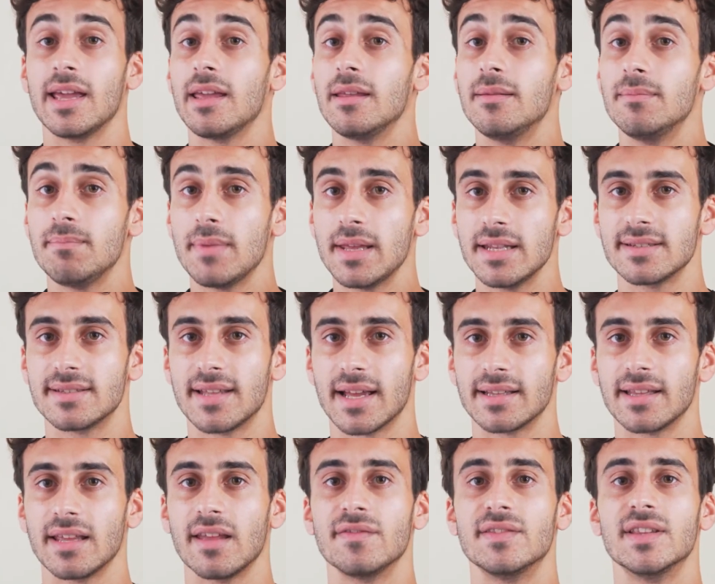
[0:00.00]
It means
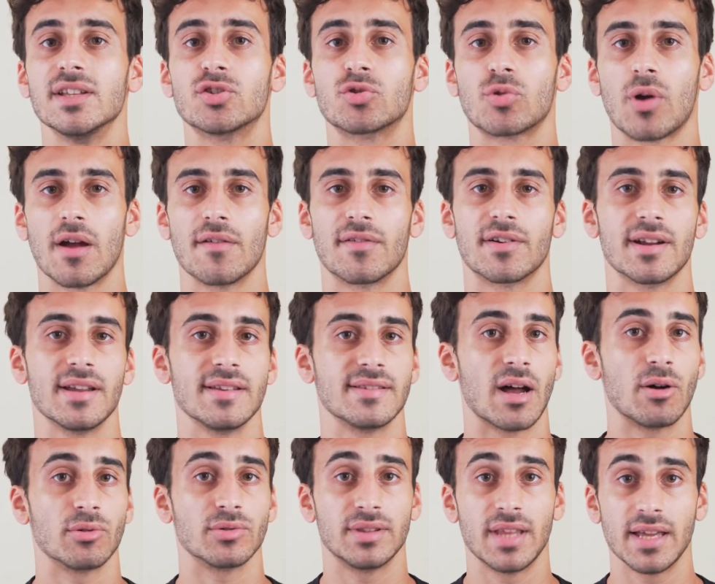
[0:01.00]
that if the driver is
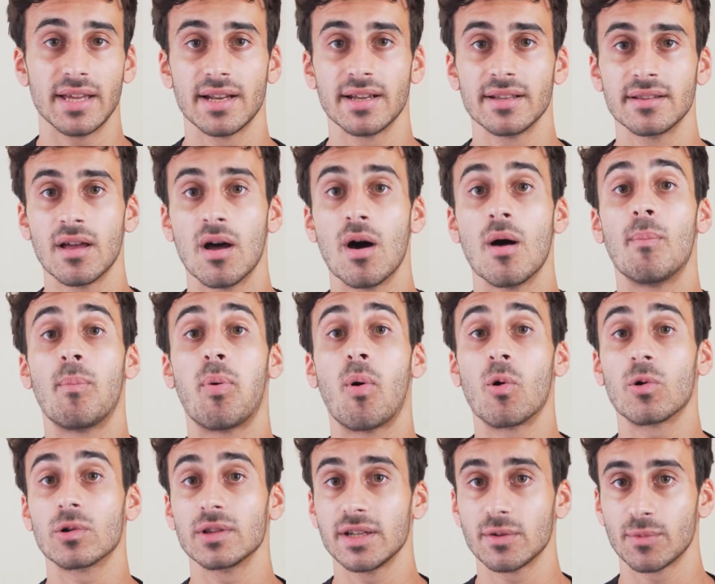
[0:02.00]
outdated,
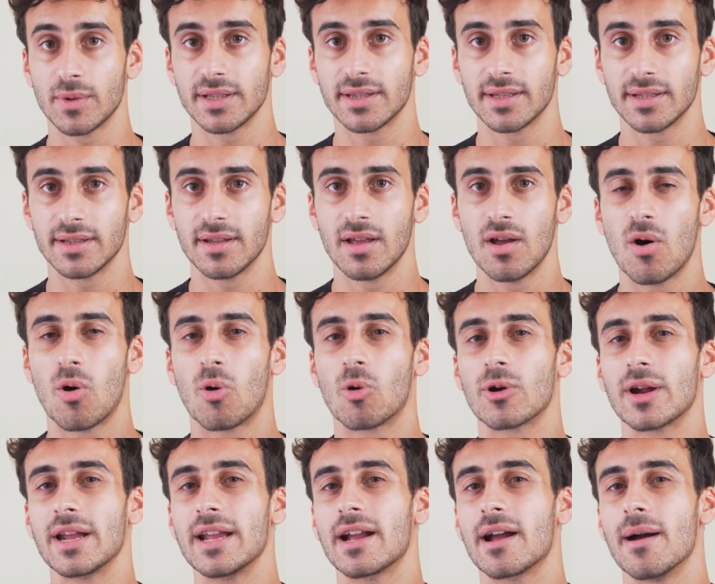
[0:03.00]
poorly written,
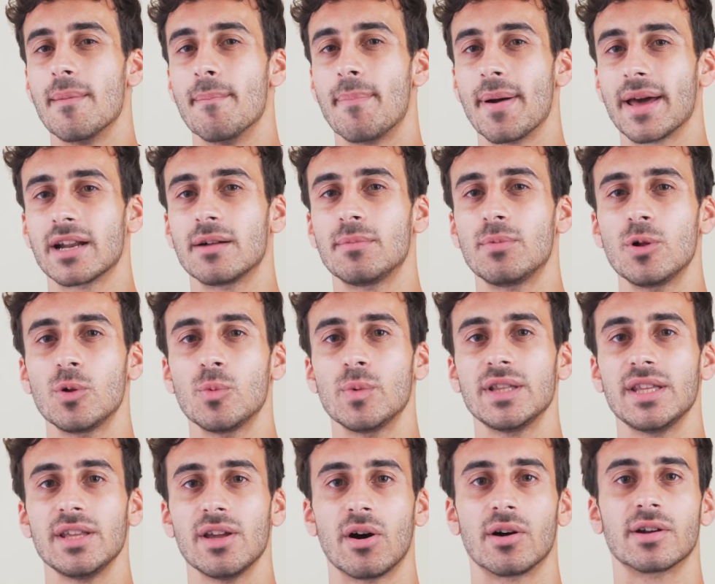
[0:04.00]
or incompatible
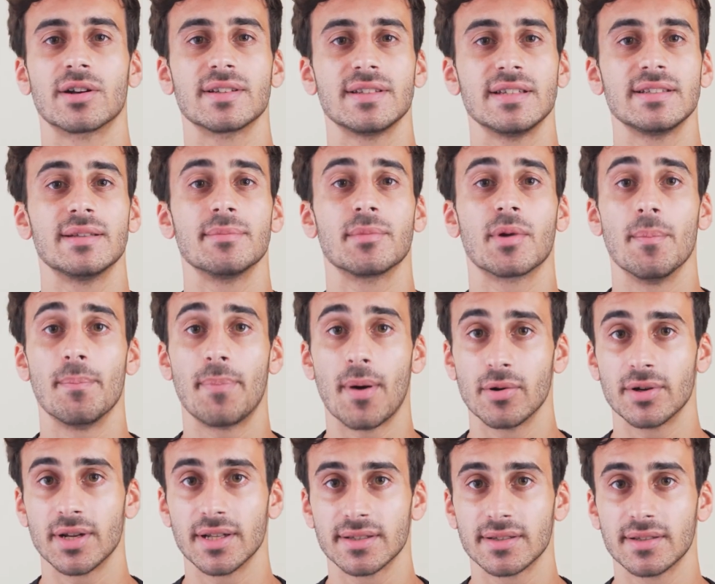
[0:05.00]
with the other system
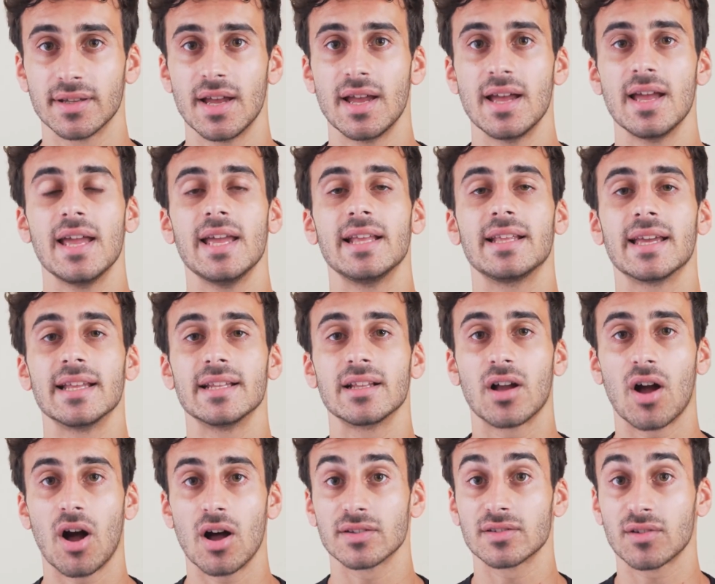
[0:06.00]
components, it can
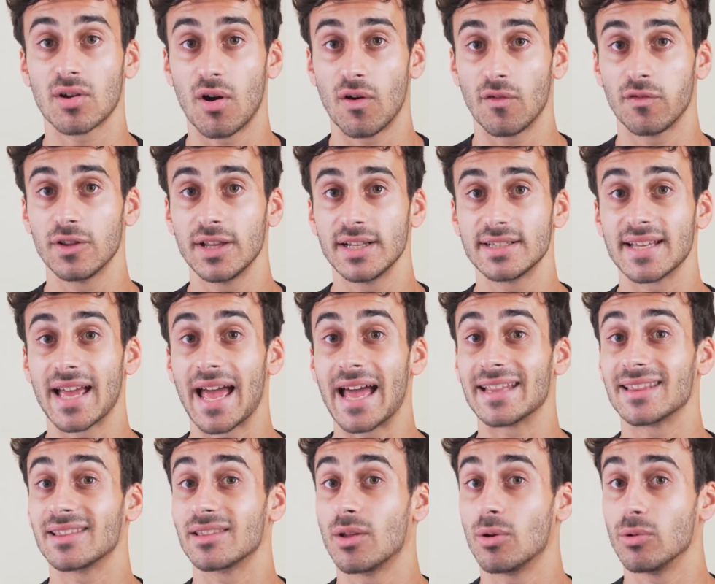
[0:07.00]
cause conflicts
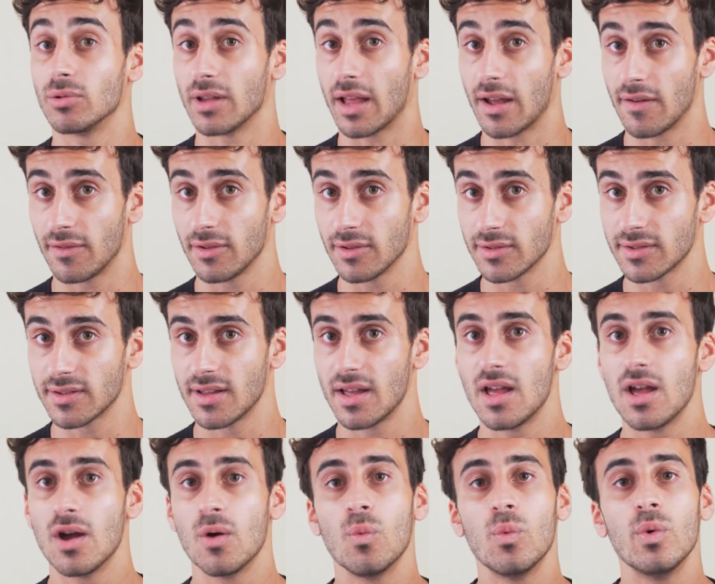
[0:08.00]
at low levels
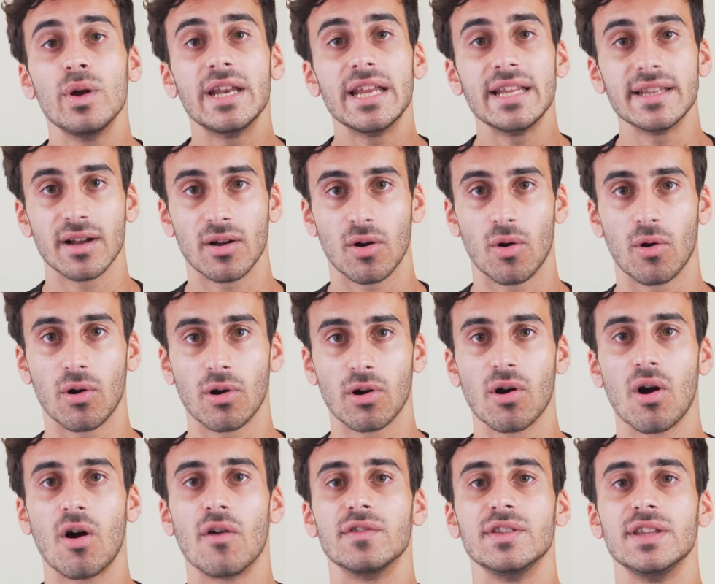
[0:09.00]
within the
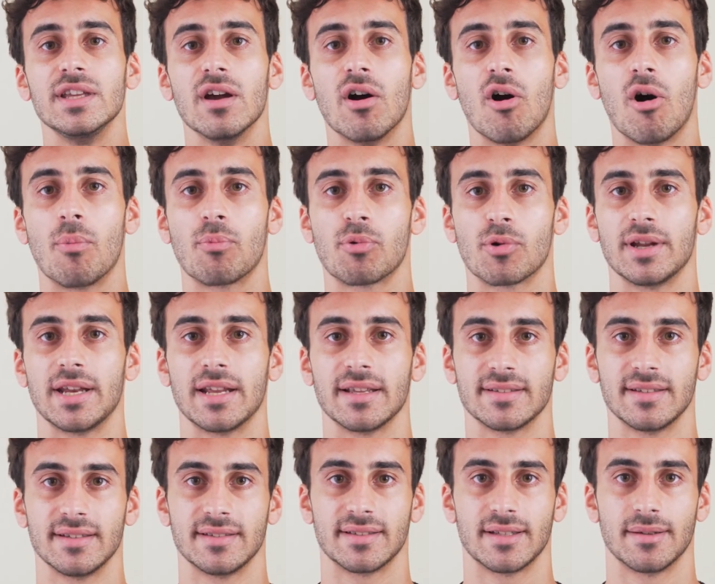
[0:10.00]
core of the operating
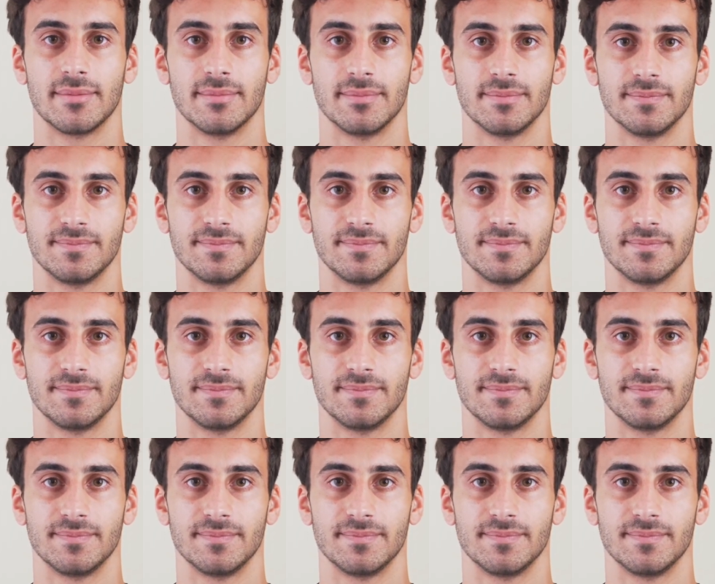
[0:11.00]
system.